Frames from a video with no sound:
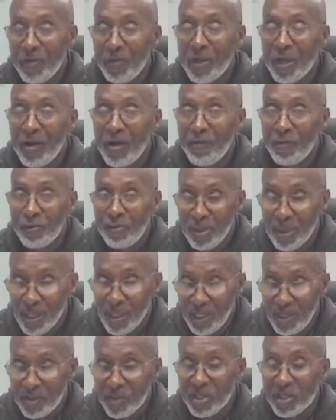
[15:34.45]
We have a
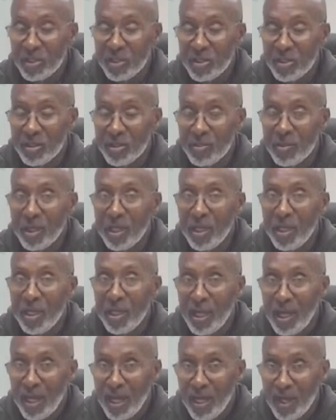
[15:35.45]
belief system,
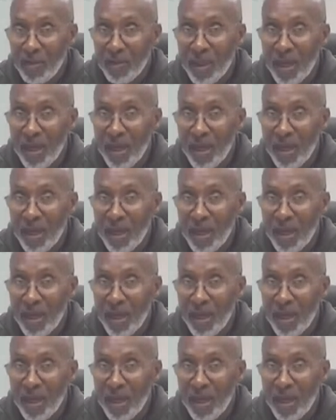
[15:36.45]
and